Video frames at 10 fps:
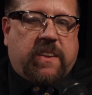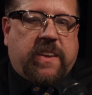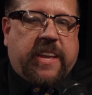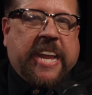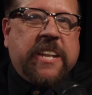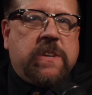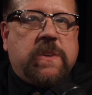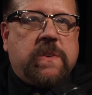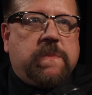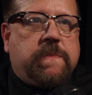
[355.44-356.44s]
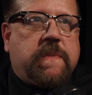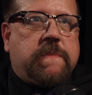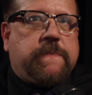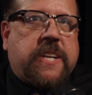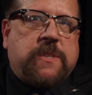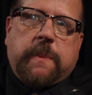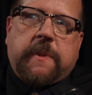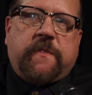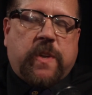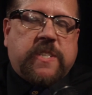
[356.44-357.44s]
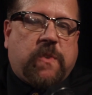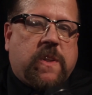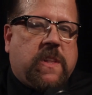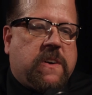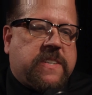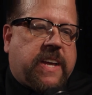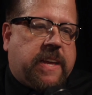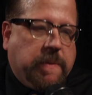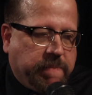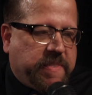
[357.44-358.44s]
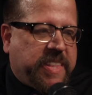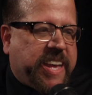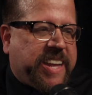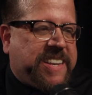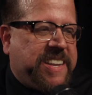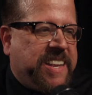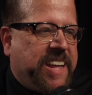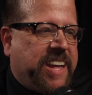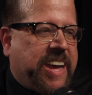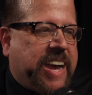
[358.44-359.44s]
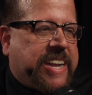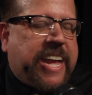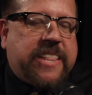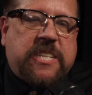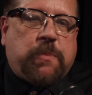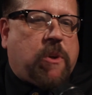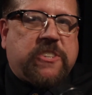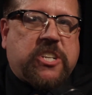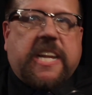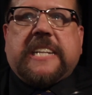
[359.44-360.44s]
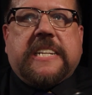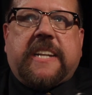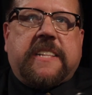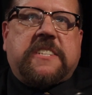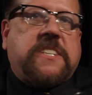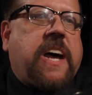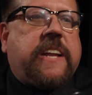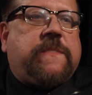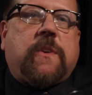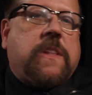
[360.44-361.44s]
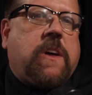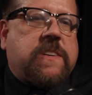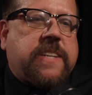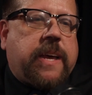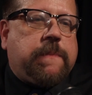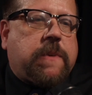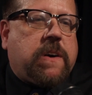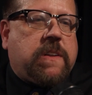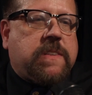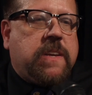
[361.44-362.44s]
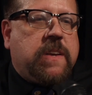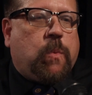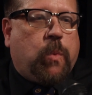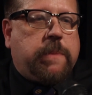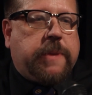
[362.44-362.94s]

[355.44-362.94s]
he knew, because we've been friends for a long time, that I'd had this project I did on the side for a long time called 1